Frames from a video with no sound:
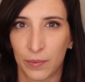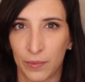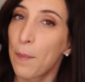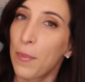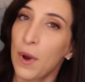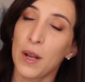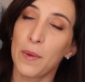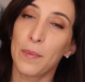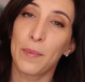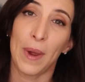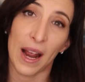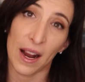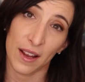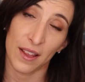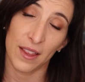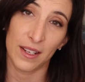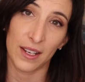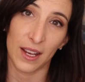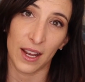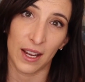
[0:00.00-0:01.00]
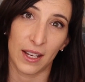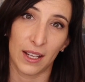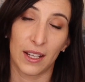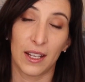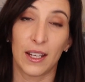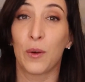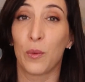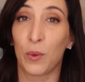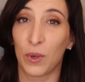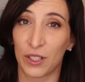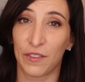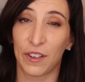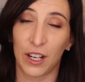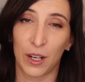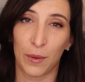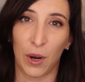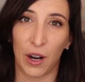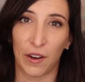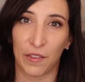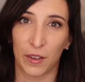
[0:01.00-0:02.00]
But back in the day, it was
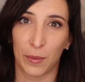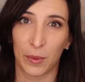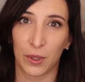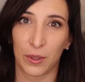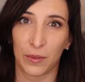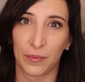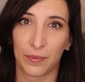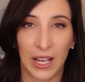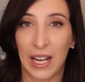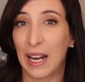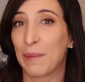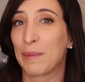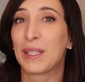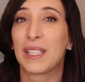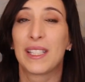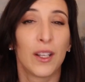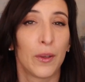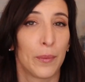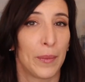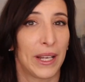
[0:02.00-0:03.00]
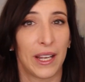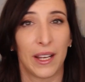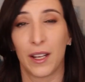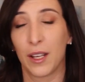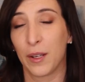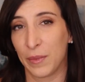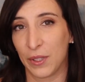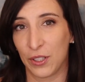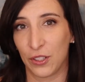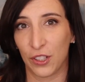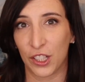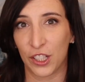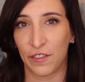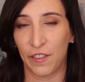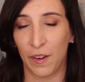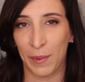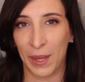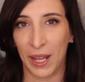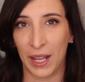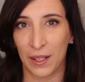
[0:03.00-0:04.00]
very profitable, and I'm still making commissions
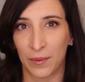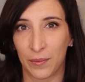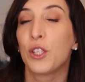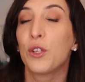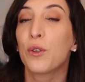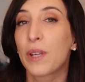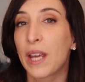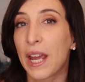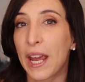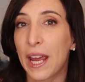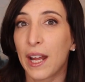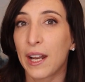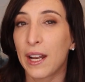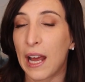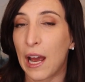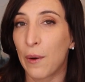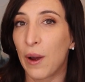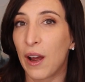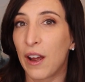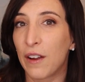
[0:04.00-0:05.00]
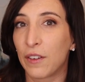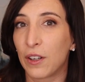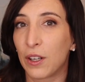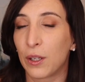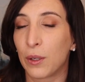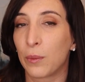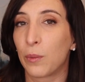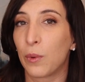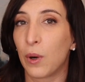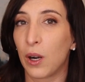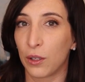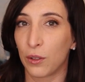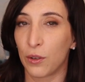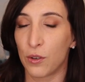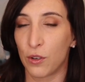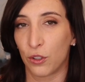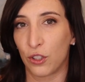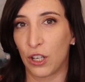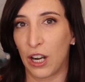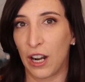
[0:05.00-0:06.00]
from that. You can, however, run
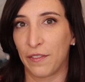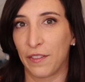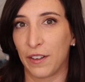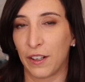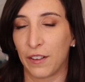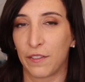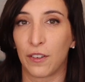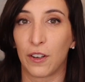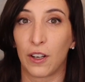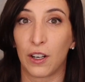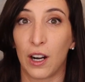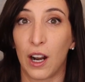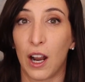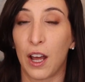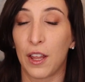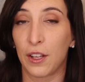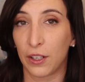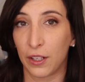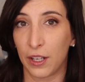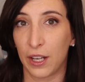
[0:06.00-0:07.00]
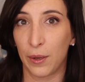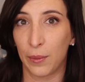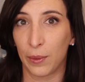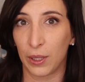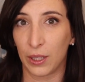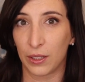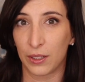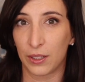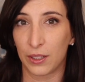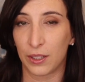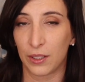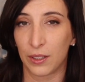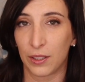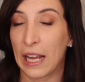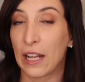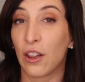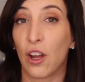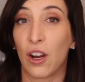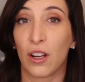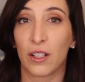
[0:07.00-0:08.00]
Google traffic for other keywords
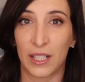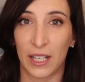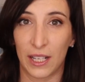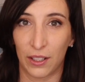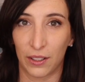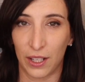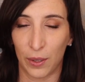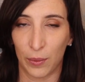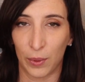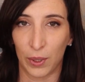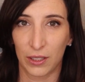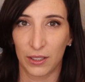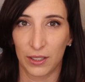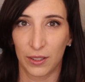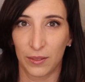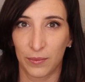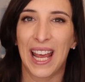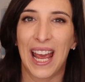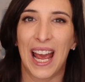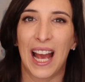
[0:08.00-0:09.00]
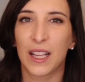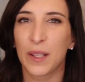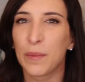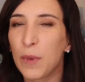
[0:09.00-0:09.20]
and long tail keywords. At the